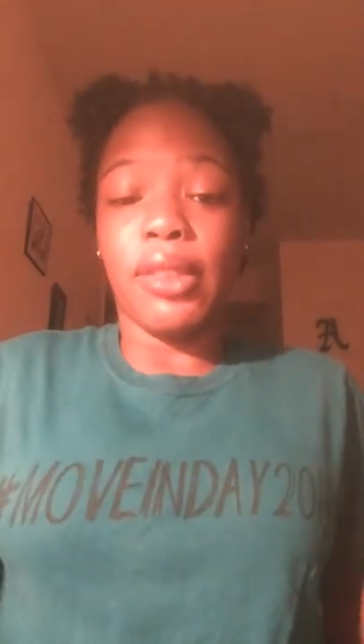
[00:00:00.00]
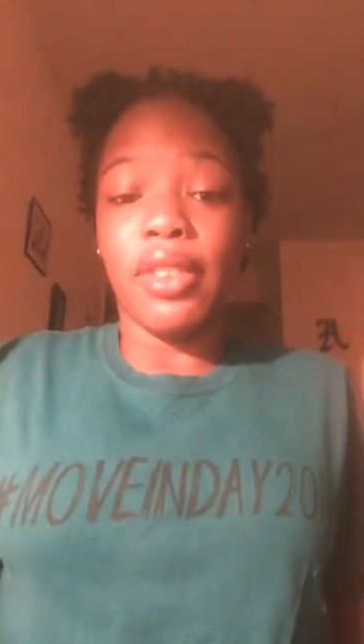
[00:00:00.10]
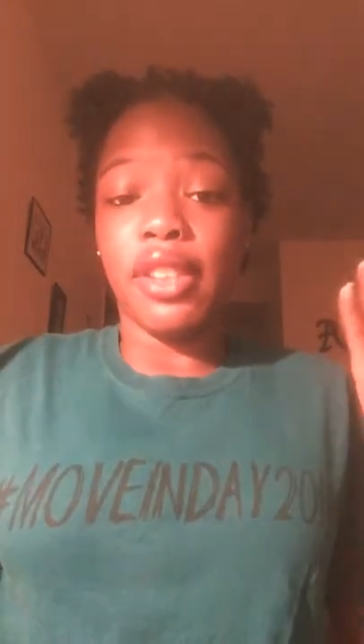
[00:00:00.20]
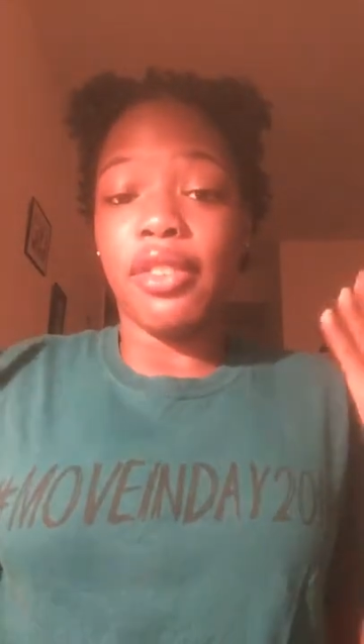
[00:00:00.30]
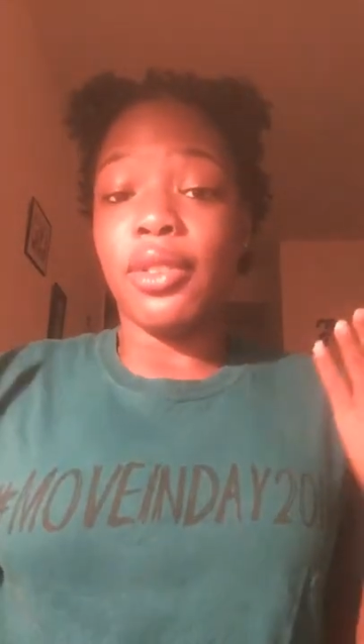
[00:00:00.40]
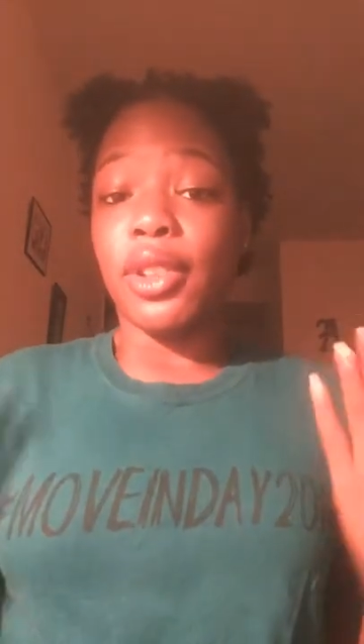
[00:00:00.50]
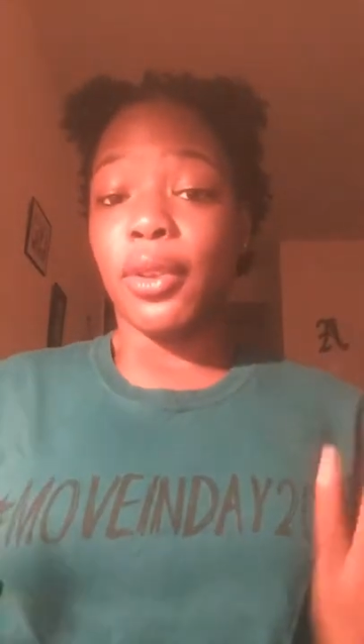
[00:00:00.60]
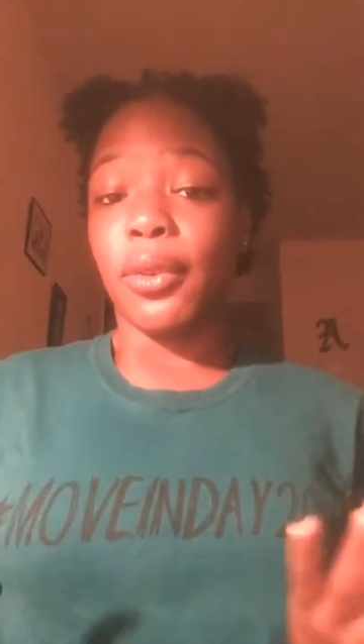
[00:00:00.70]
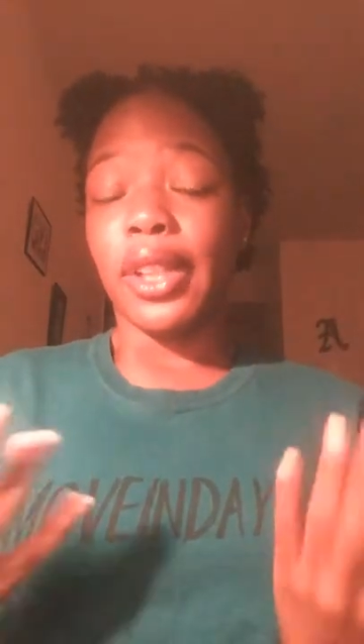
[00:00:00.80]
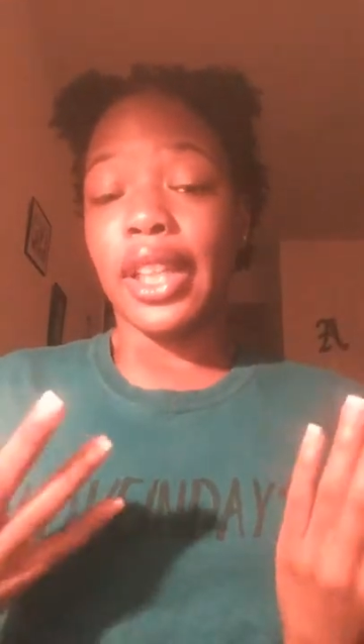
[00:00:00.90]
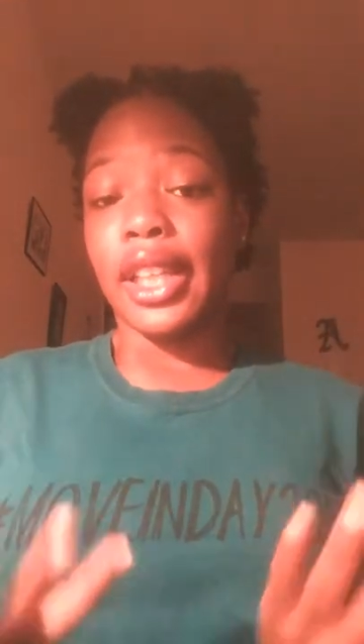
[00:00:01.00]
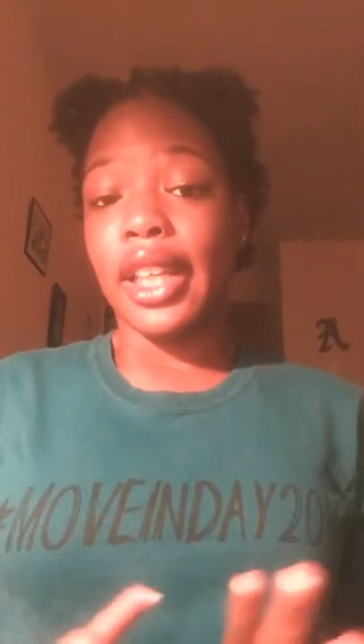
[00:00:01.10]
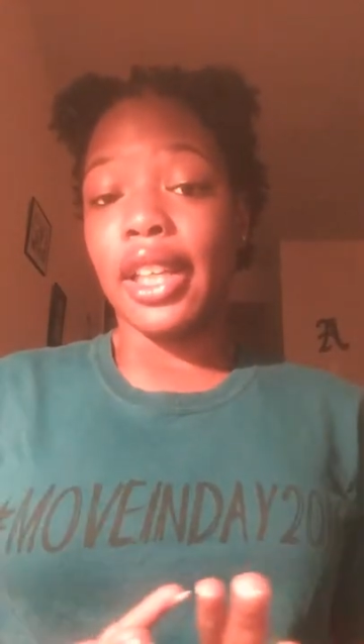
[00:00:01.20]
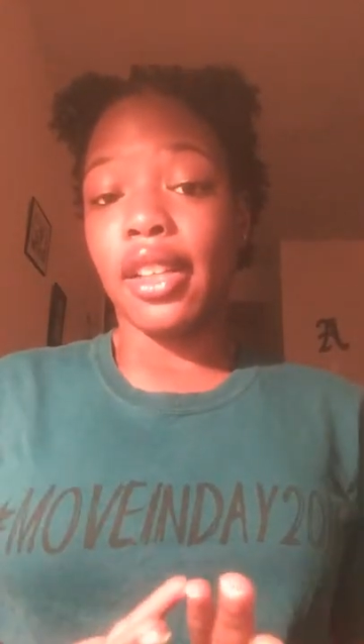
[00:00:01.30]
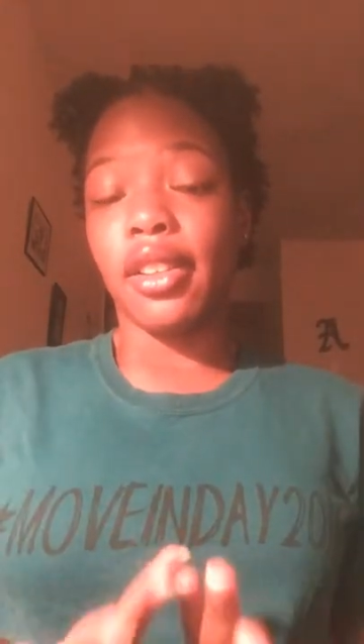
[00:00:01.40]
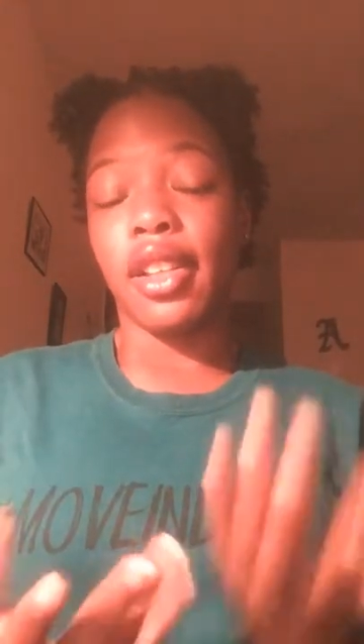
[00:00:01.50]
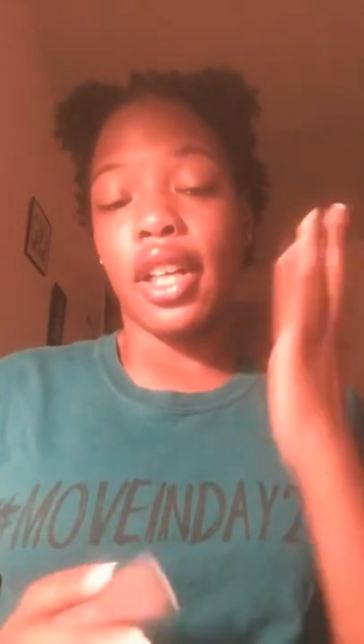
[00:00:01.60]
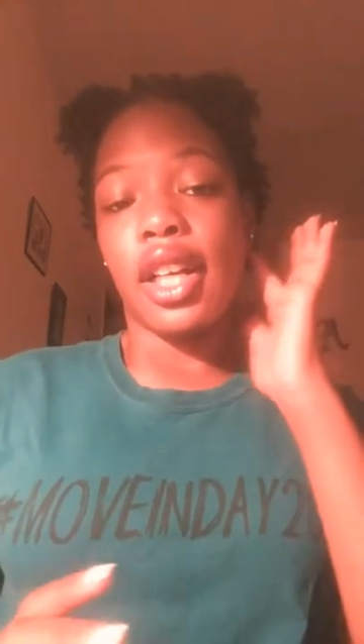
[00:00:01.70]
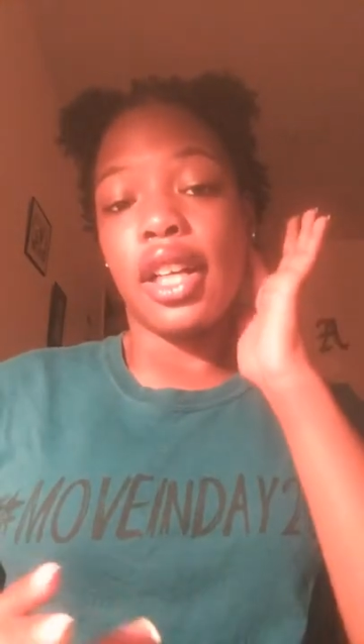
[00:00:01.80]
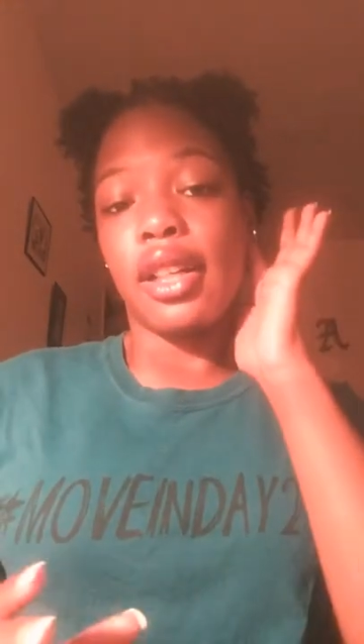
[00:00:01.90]
Even if you don't get in,
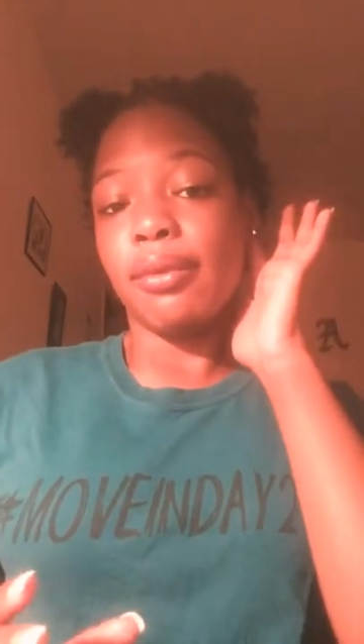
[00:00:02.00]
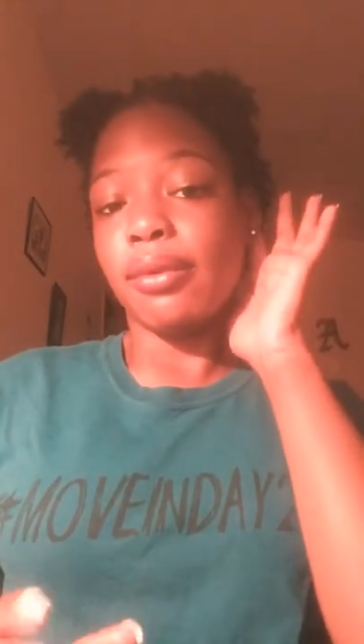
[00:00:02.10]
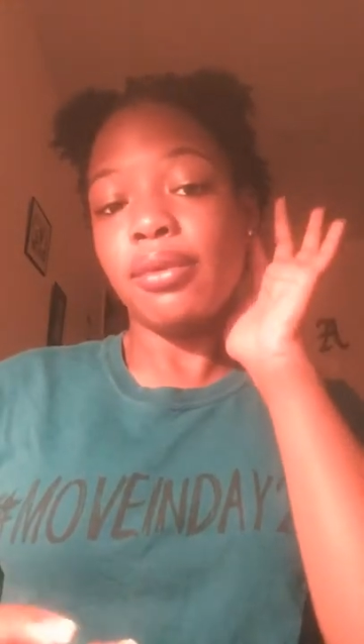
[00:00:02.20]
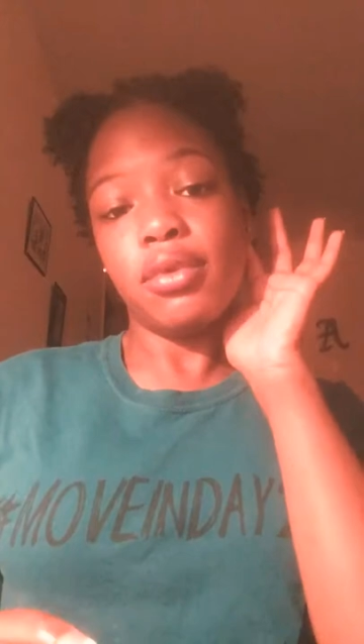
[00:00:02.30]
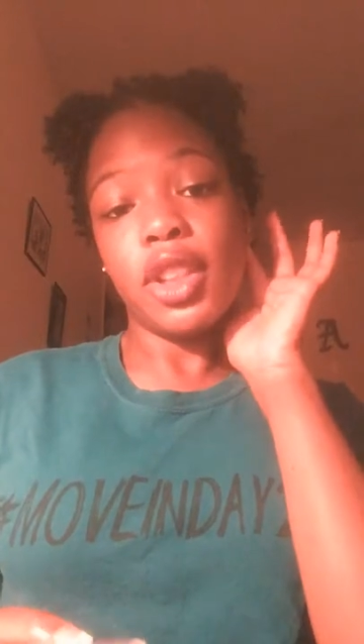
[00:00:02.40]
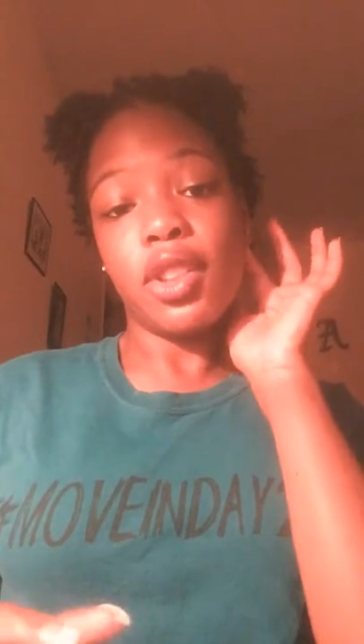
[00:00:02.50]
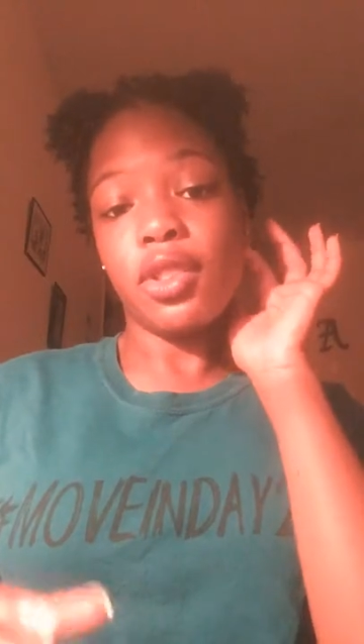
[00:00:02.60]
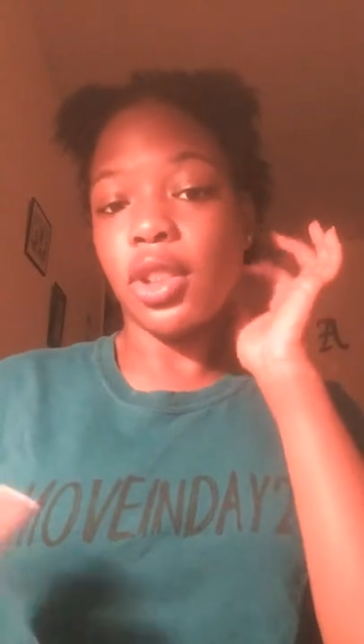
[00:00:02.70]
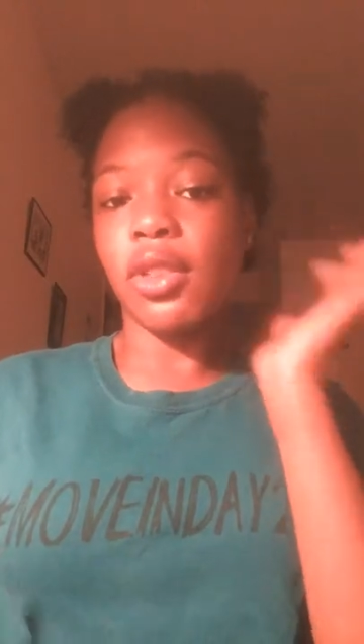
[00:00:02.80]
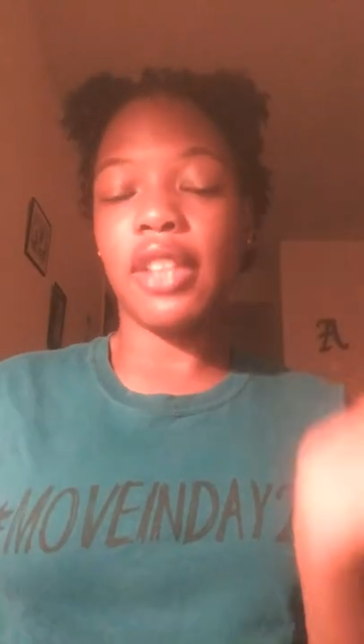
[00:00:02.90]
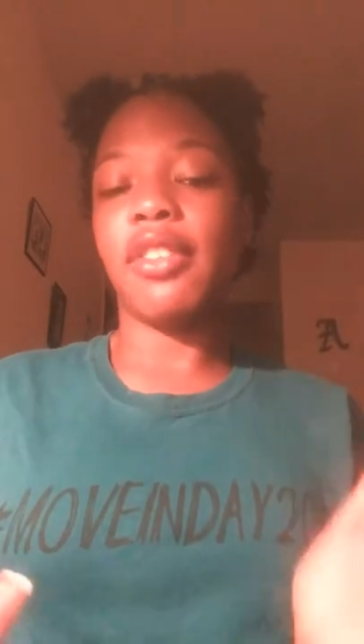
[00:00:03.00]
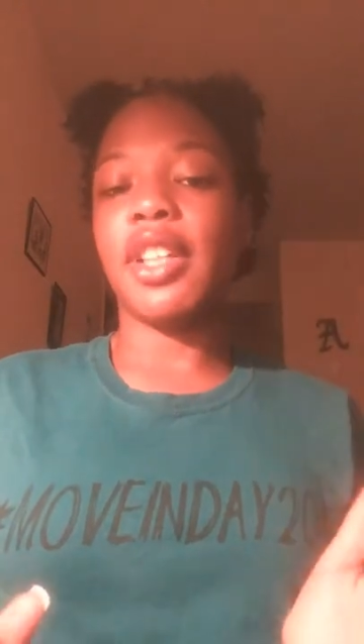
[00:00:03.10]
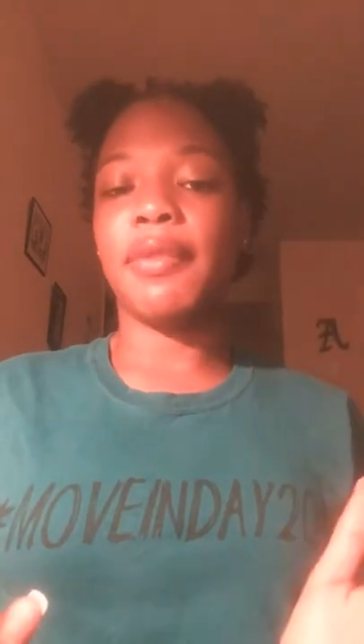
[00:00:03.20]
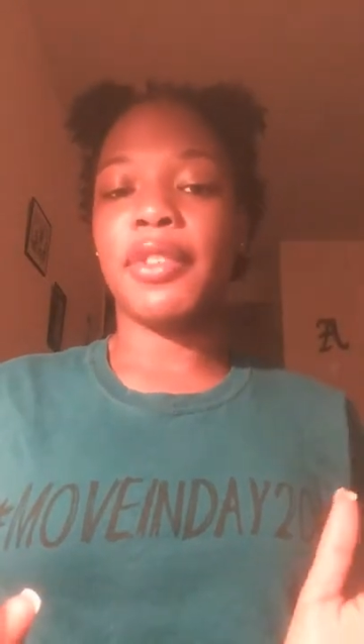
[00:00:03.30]
don't give up,